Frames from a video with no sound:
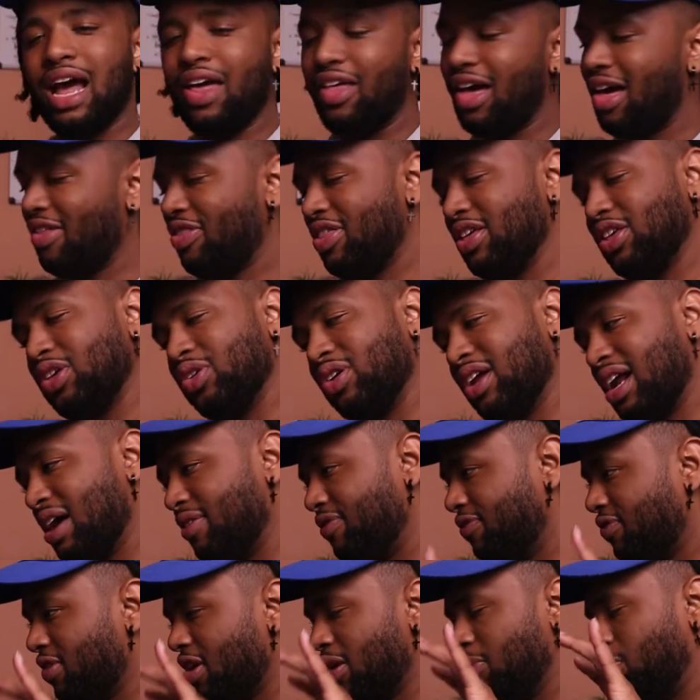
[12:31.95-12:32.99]
I, I, think you can
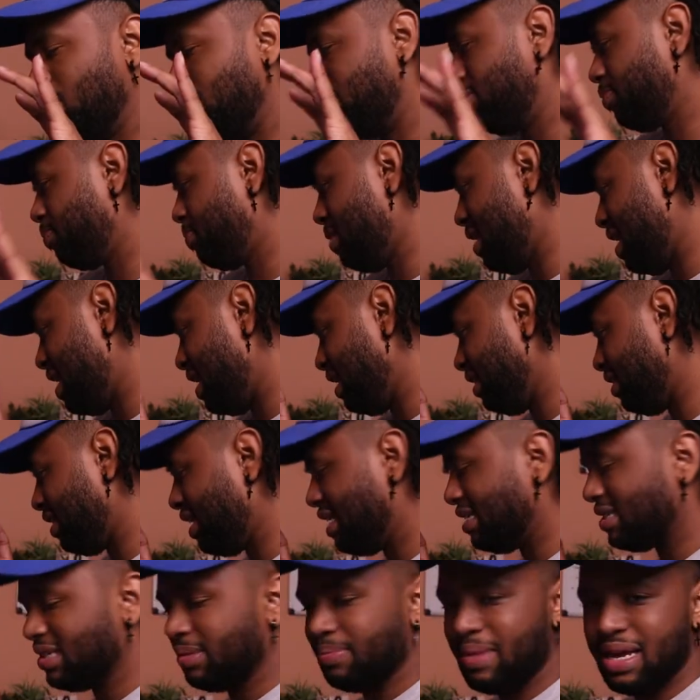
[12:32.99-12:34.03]
have fun with panning
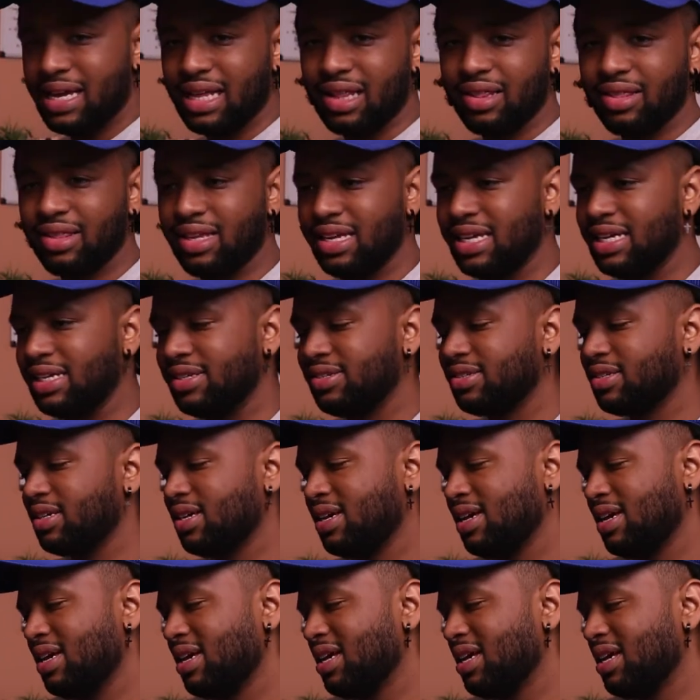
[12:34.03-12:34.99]
things and making things,